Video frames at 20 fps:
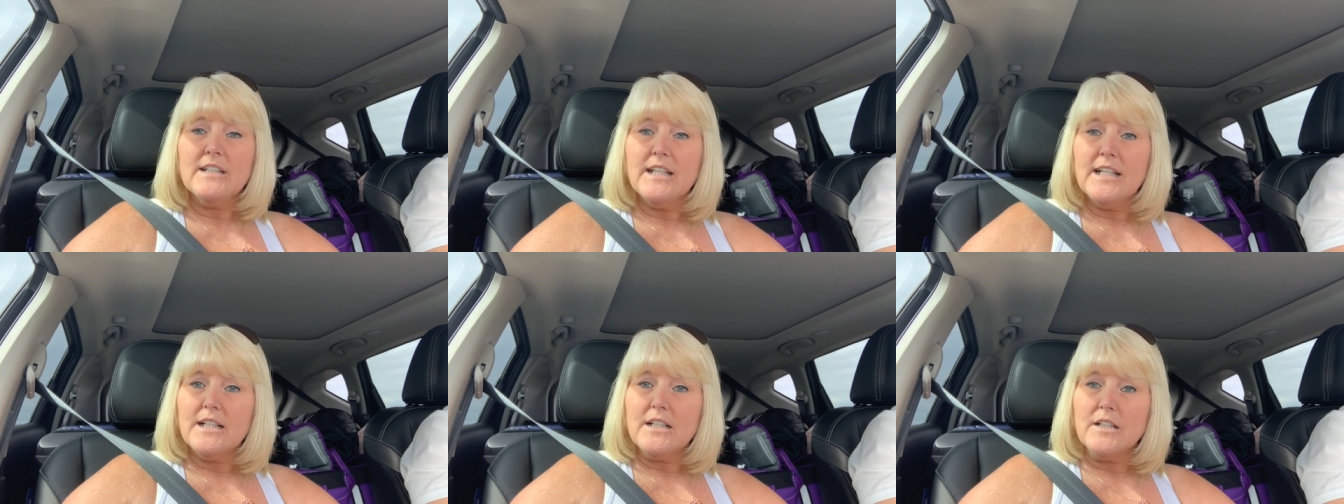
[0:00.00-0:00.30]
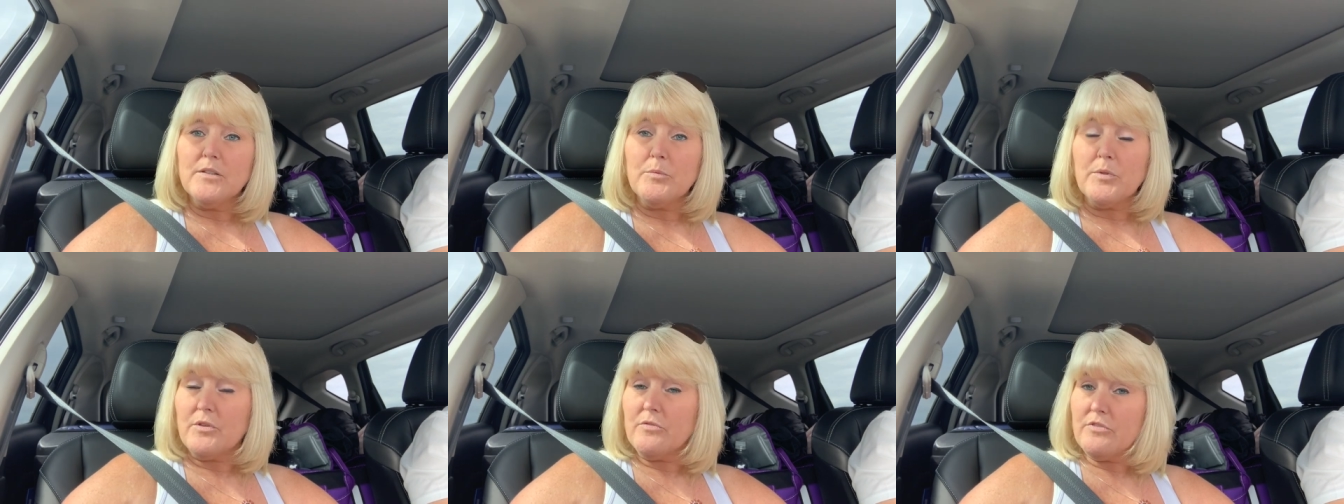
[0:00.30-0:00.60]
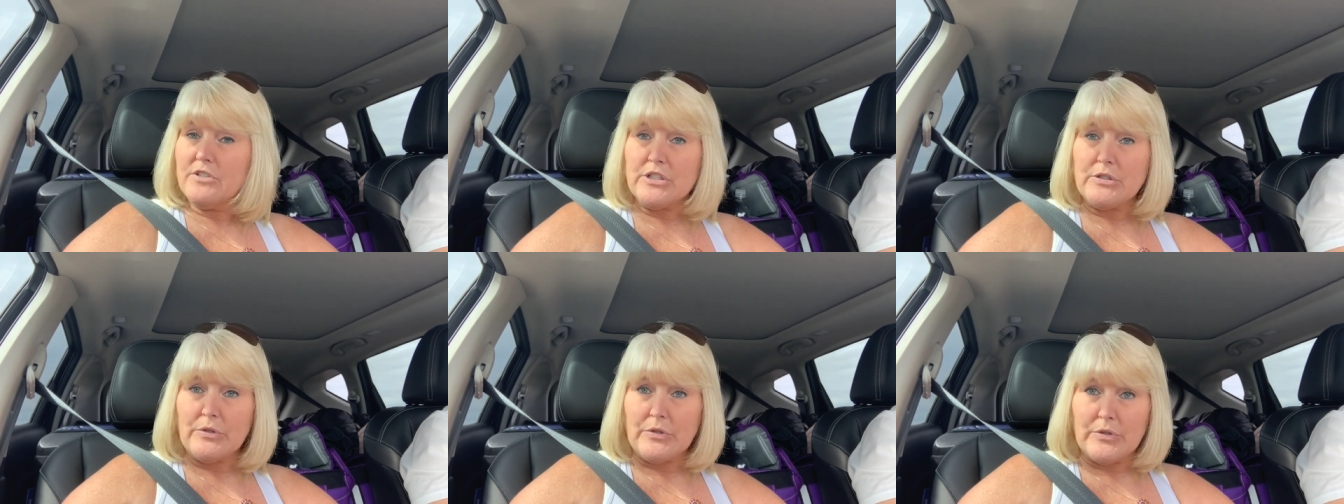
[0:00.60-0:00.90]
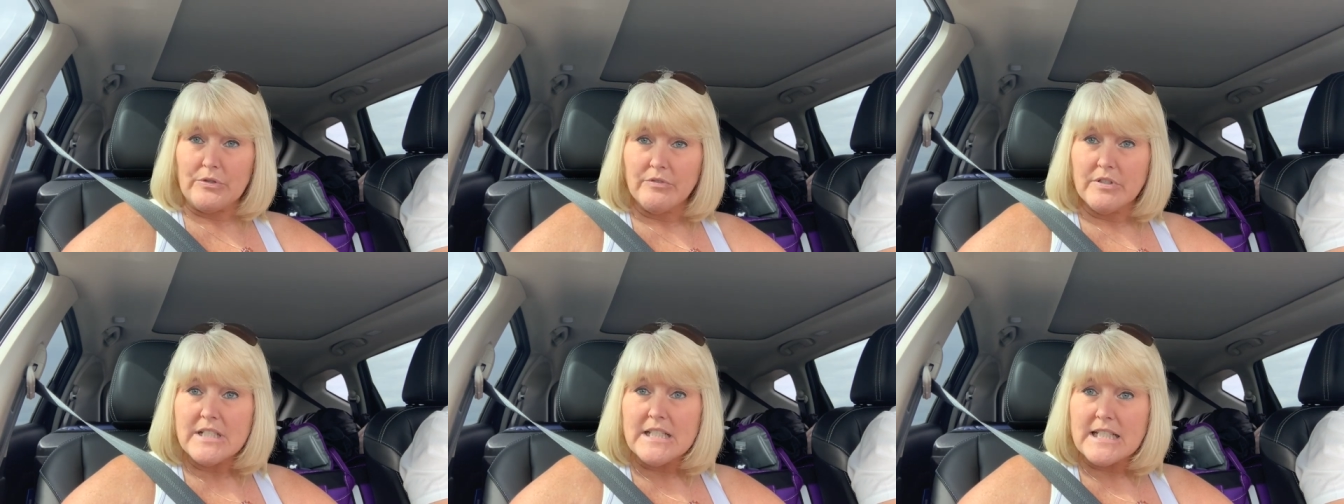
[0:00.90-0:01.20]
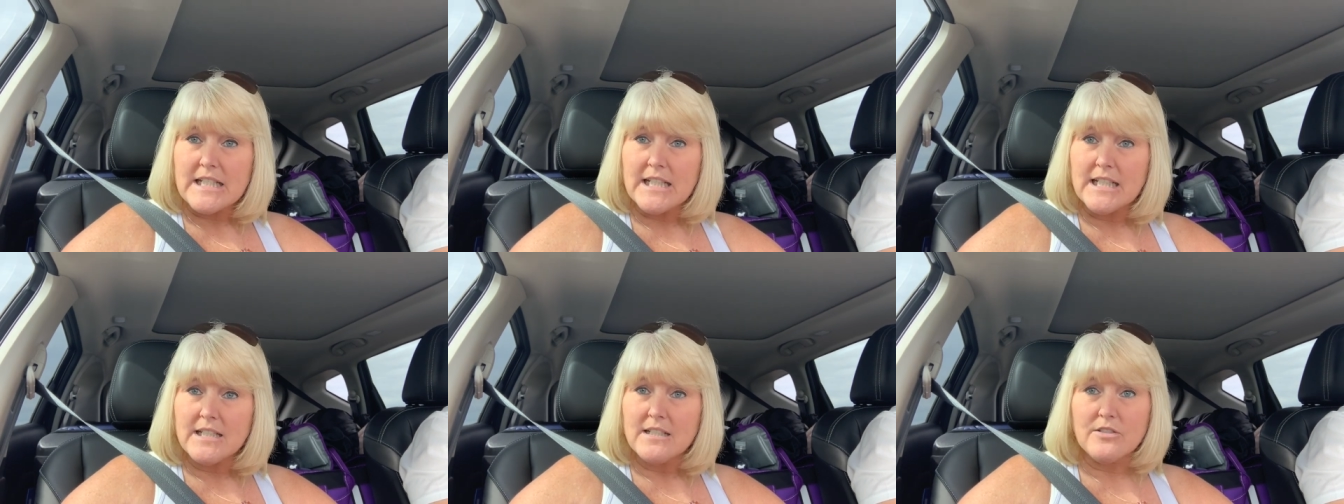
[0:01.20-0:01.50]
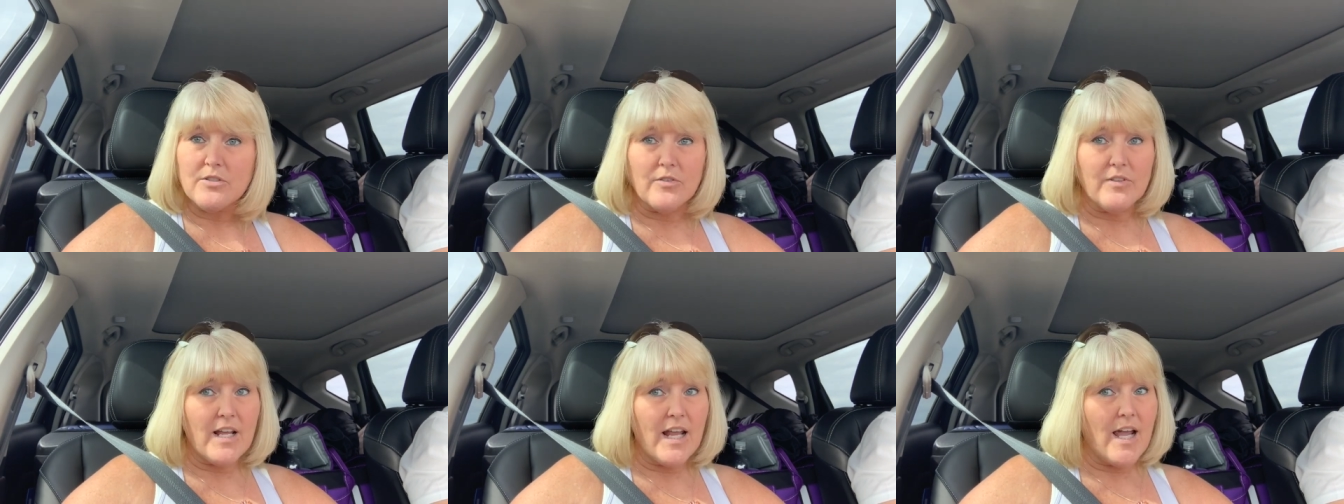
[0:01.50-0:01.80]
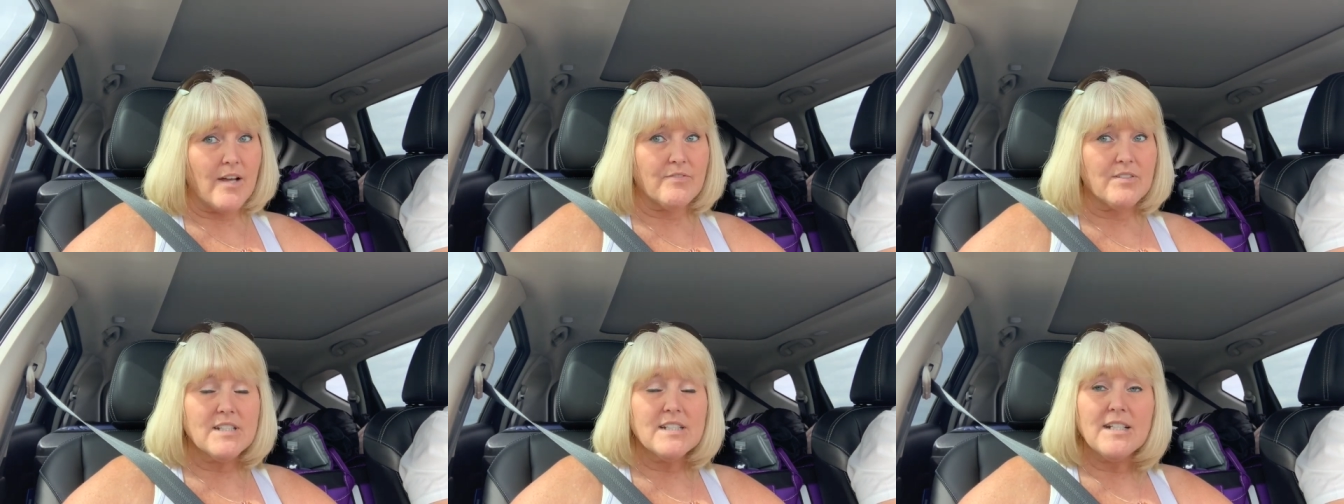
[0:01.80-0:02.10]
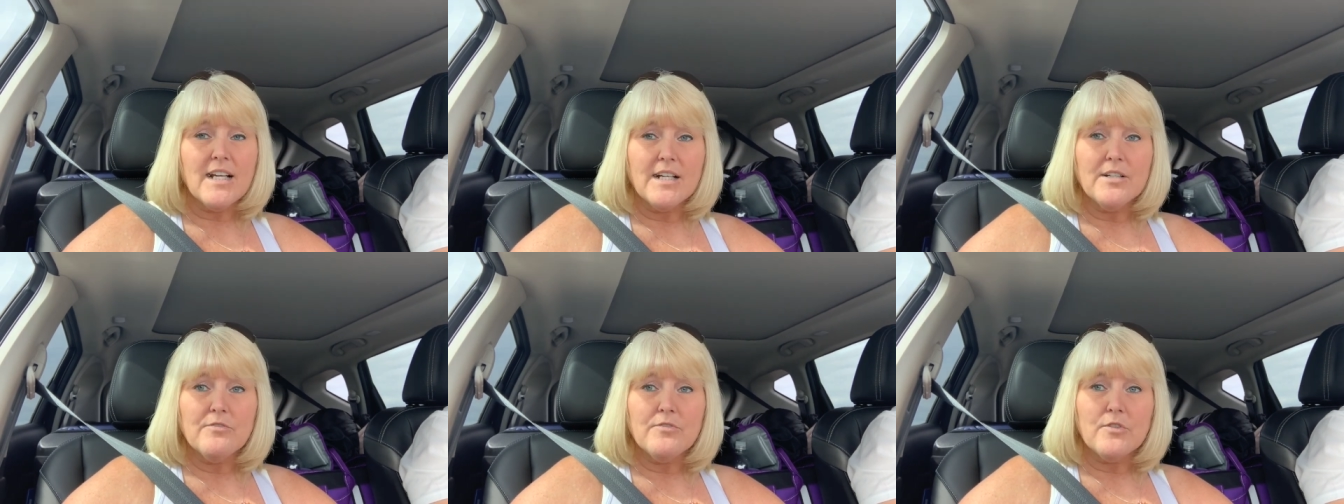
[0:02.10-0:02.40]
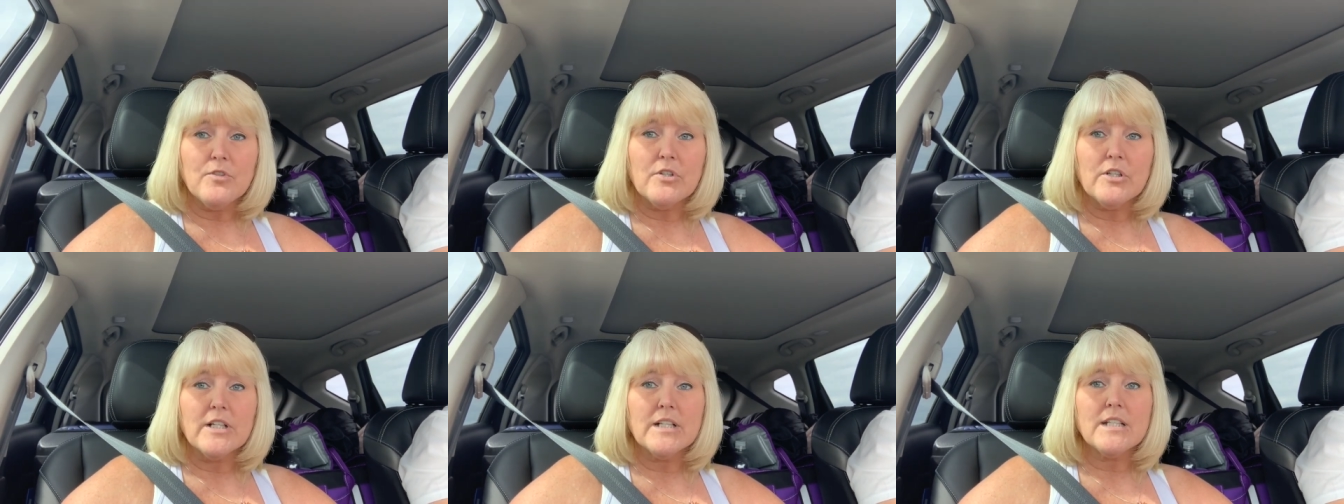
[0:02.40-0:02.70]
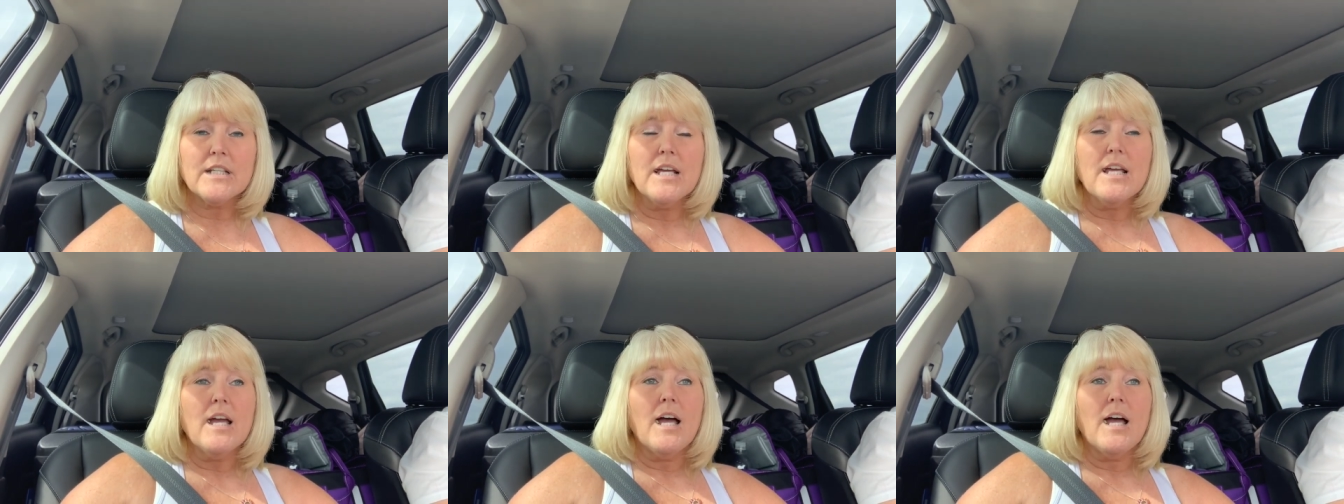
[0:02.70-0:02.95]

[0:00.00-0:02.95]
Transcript: letter with return receipt, so they have to sign for it,